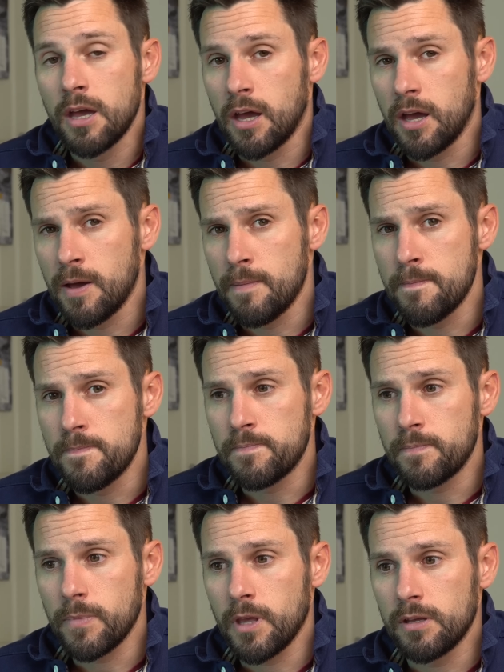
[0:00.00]

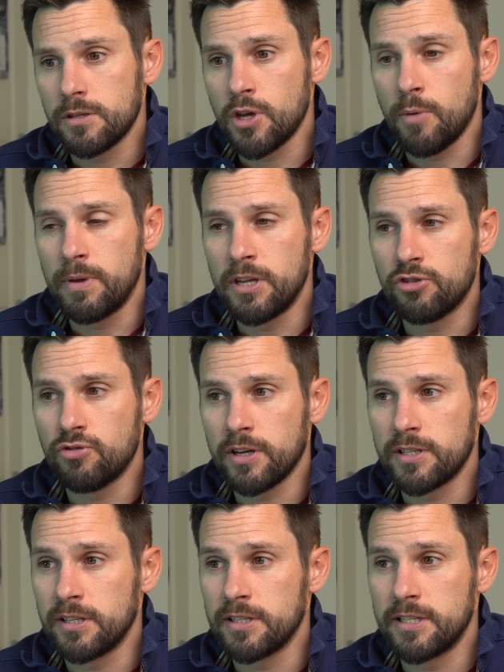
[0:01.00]
So it'd be
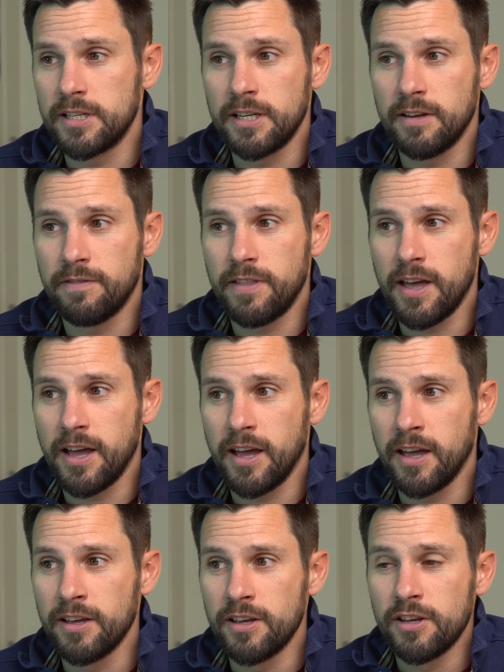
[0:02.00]
interesting to see if their